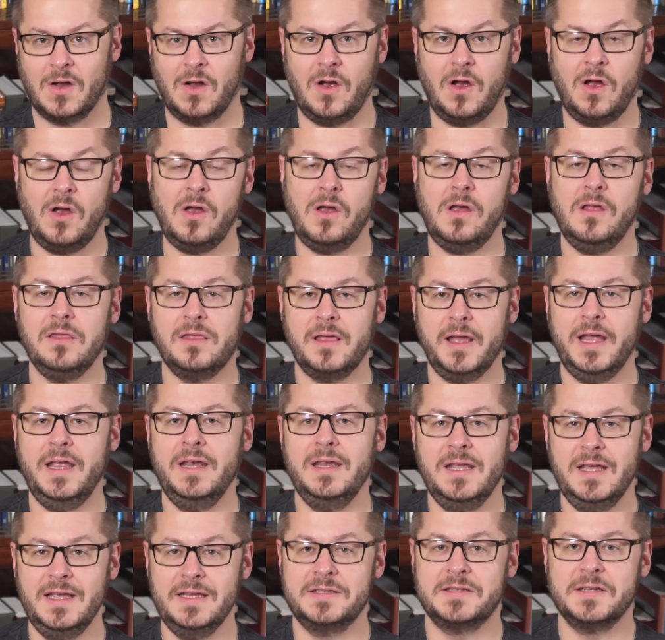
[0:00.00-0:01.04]
All they
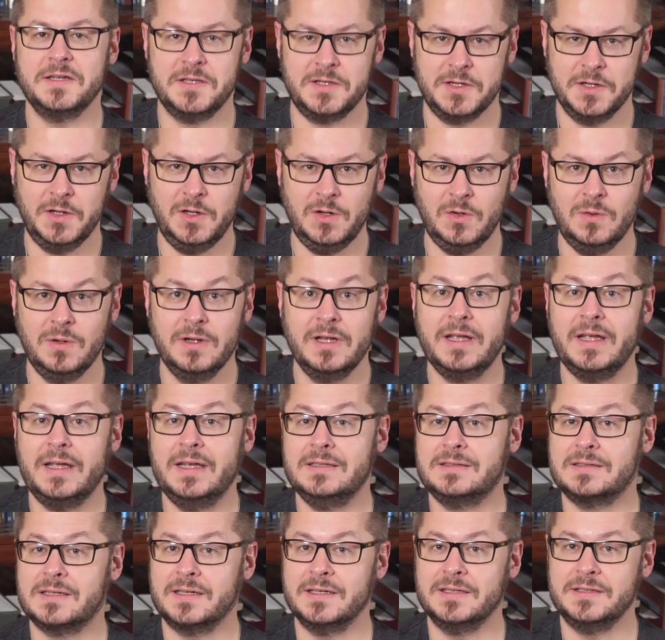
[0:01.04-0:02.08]
need to do
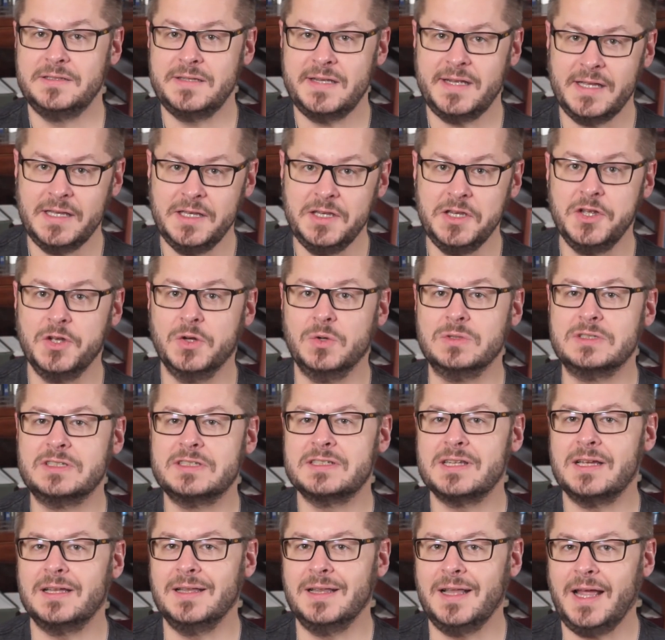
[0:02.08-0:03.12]
is continue
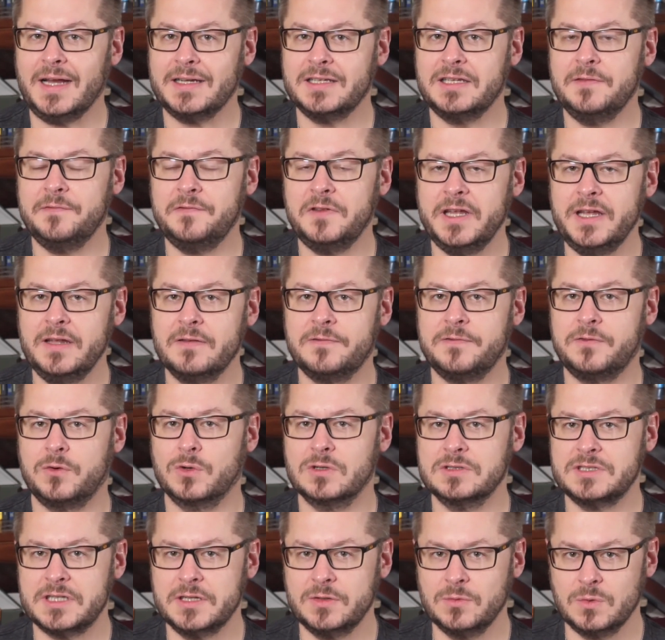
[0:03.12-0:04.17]
selectively
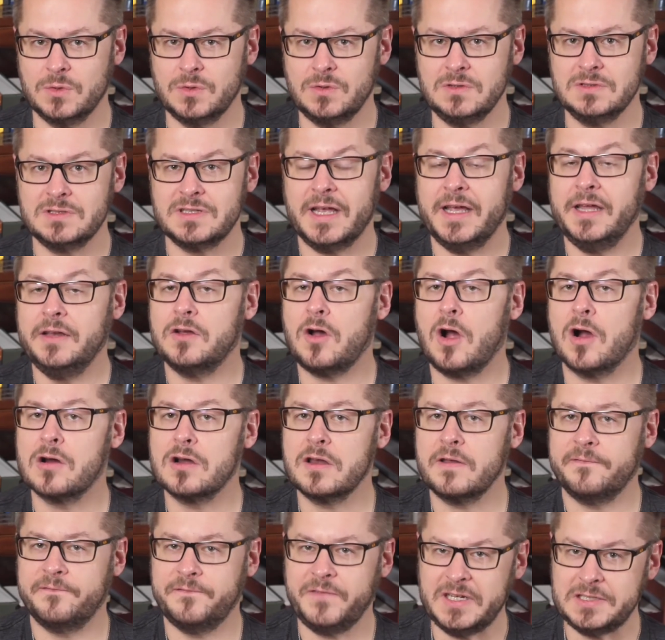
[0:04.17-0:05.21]
enforcing rules and
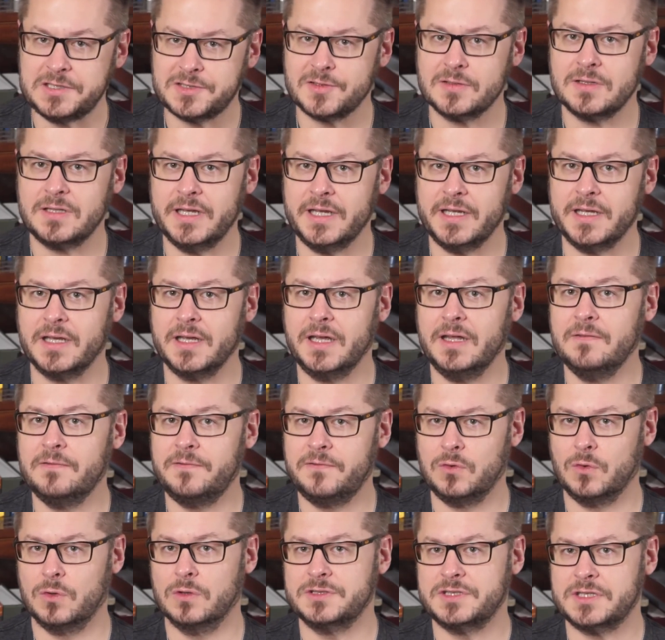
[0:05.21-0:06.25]
artificially
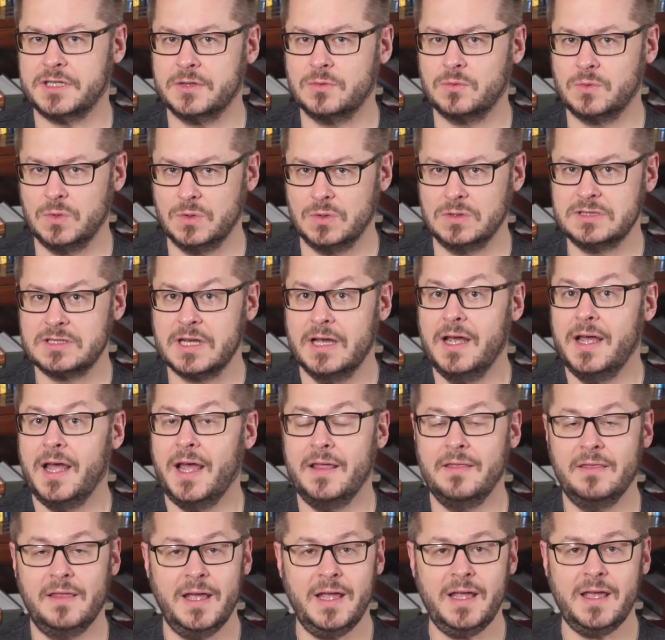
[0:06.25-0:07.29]
enforcing rules,
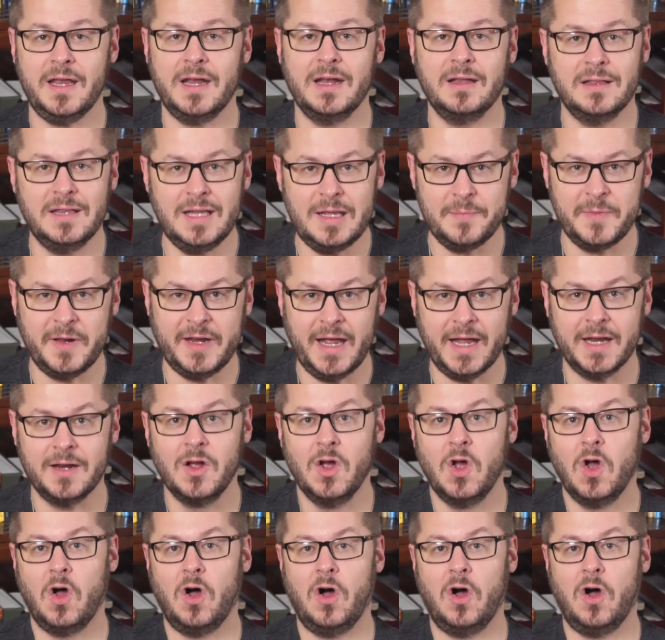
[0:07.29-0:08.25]
and they can eliminate